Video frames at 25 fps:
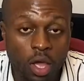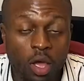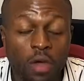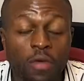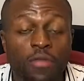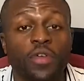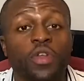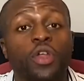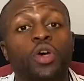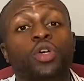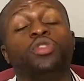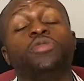
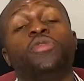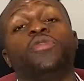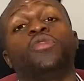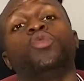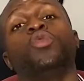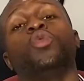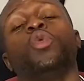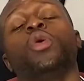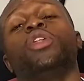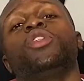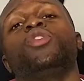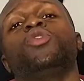For those of you
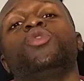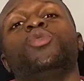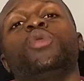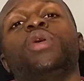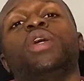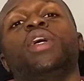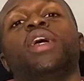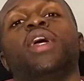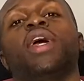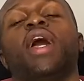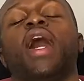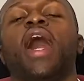who are new
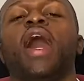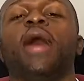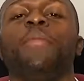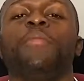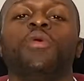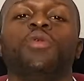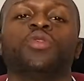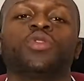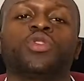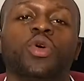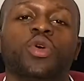here, I post